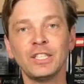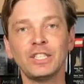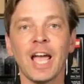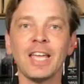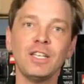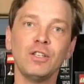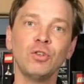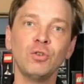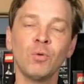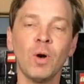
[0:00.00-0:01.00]
shiny
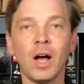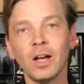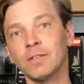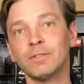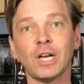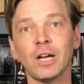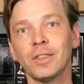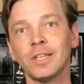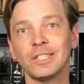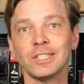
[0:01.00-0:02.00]
new hunk of
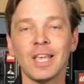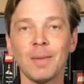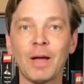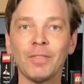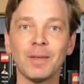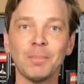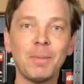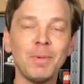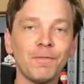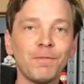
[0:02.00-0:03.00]
junk that just came out that
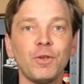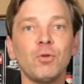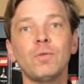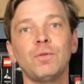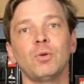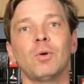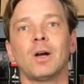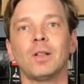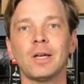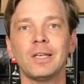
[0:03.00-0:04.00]
maybe a few of you
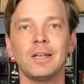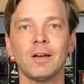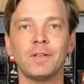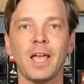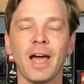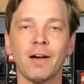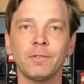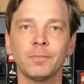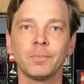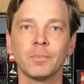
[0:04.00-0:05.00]
are lucky enough to have.